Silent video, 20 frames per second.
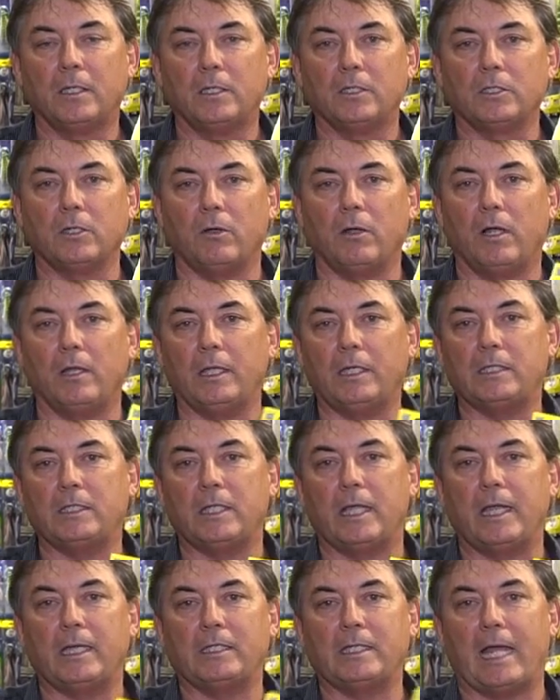So all these
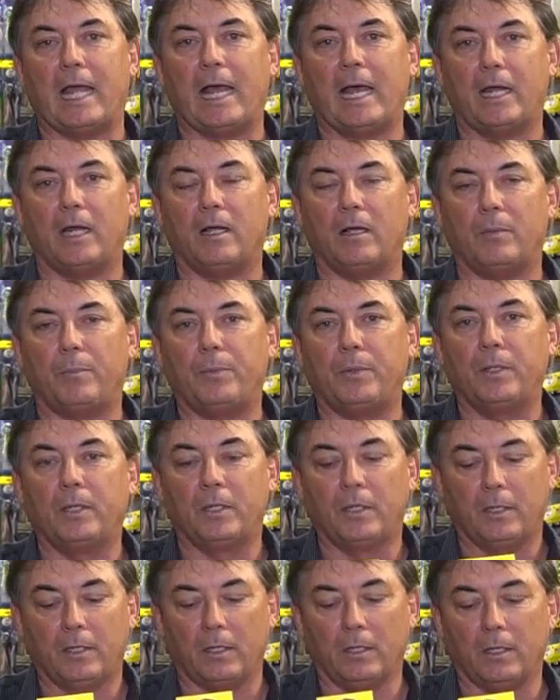things add up.
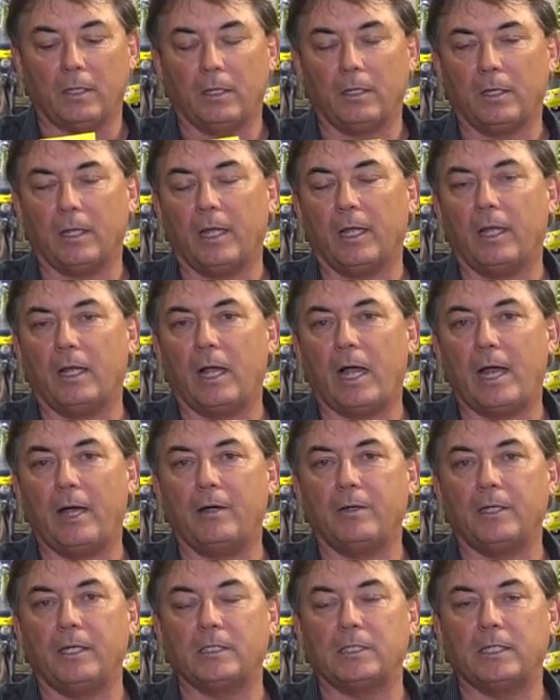The
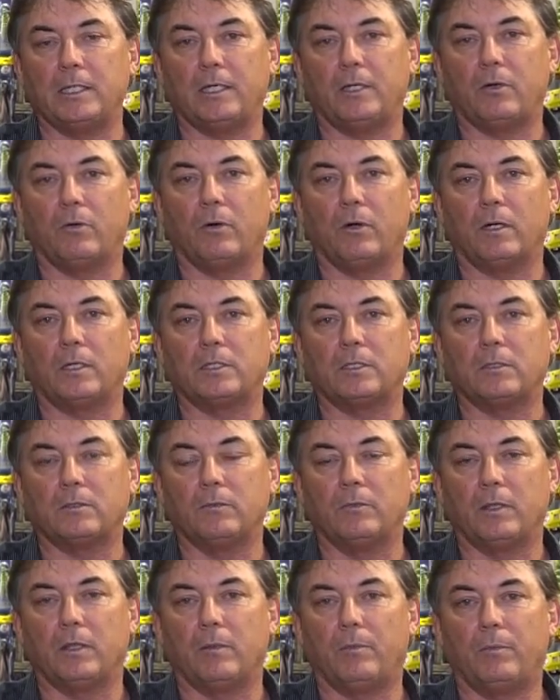higher density corks
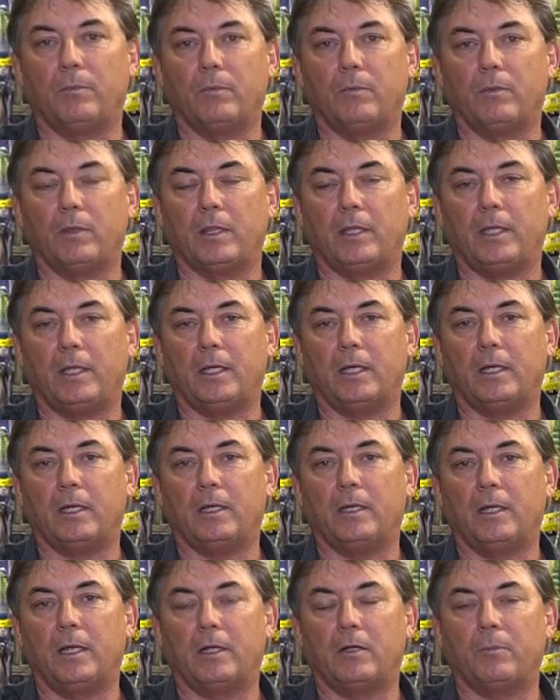with
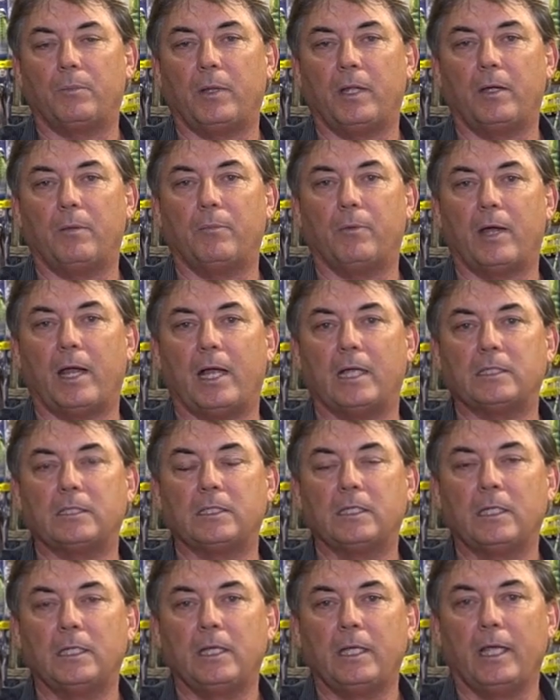the nickel-plated
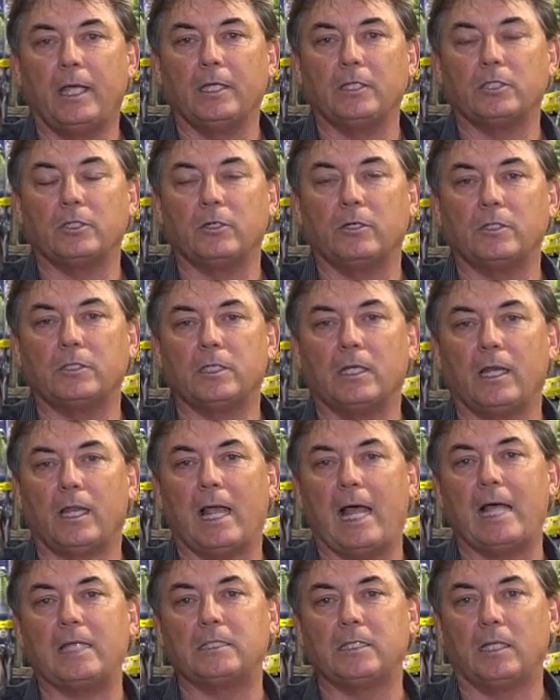brass inserts
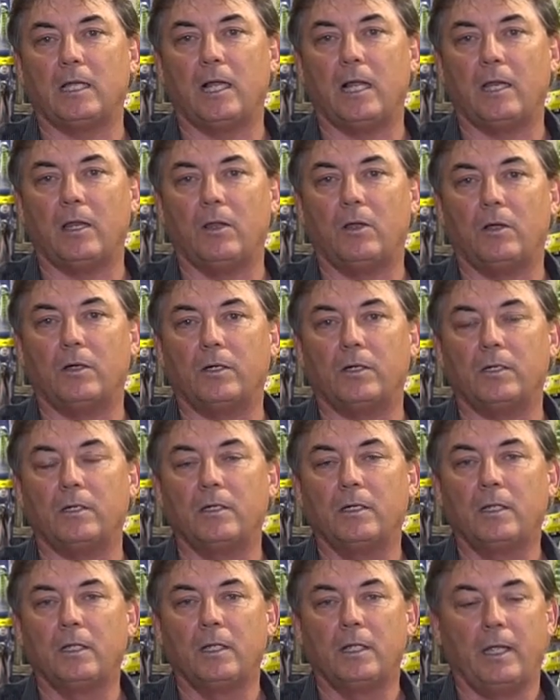last a lot longer,
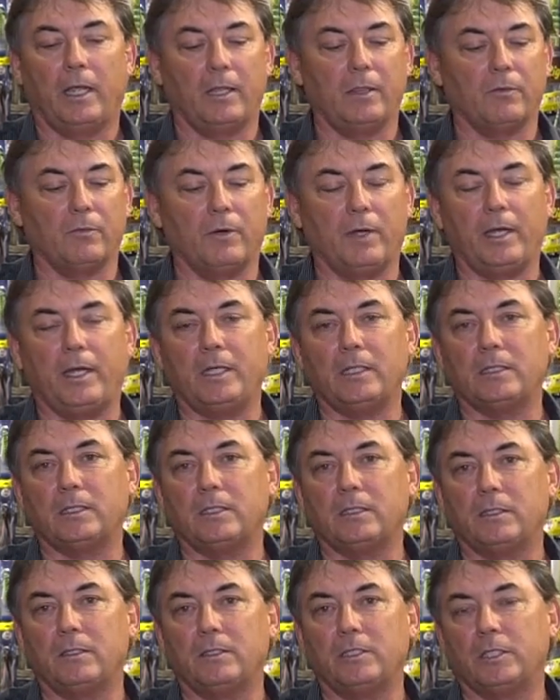and the
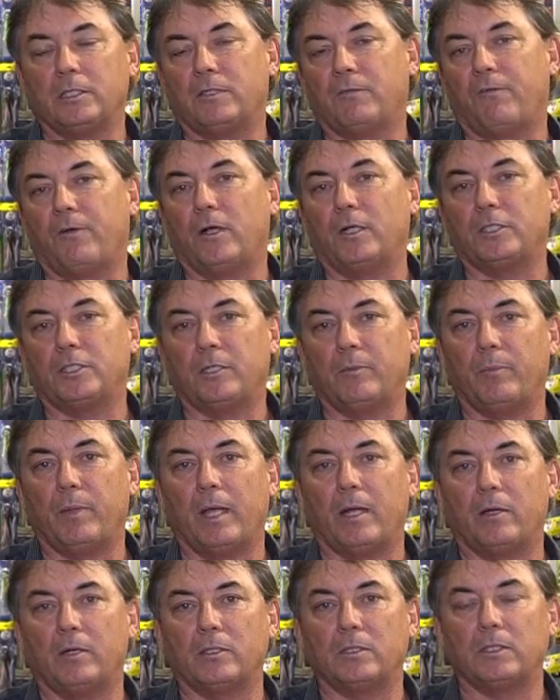rings just function
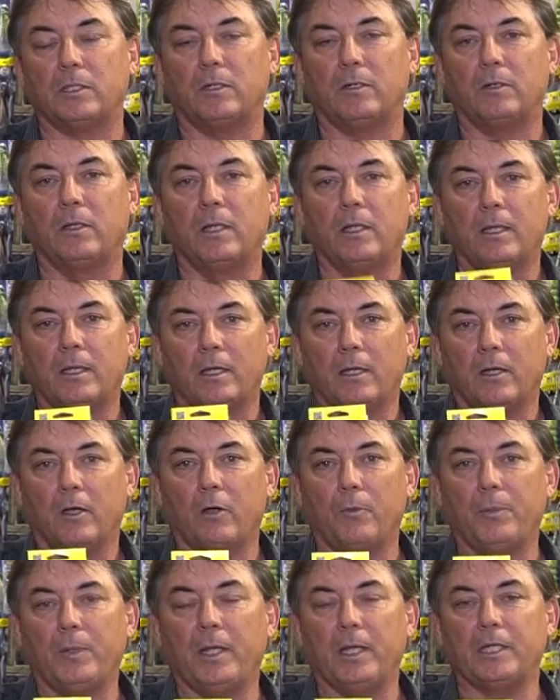better. So
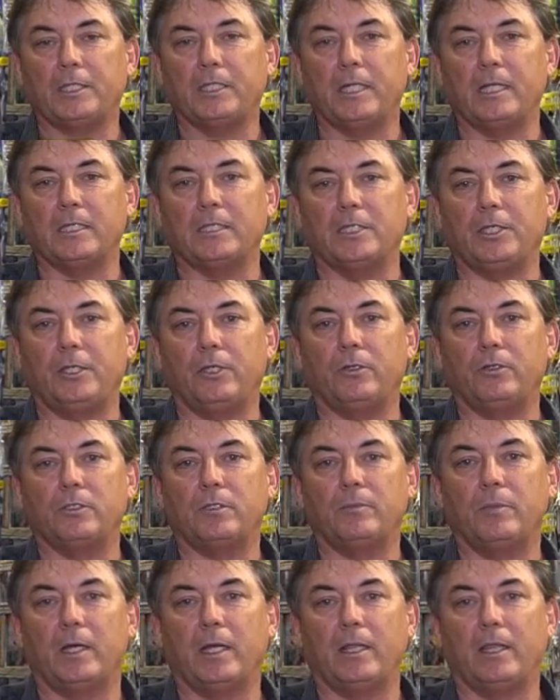hope you get a chance to use
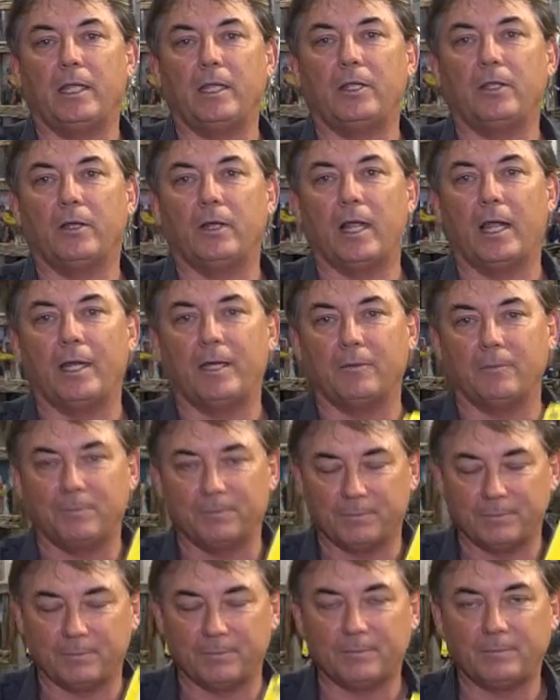them, and I think you'll like them.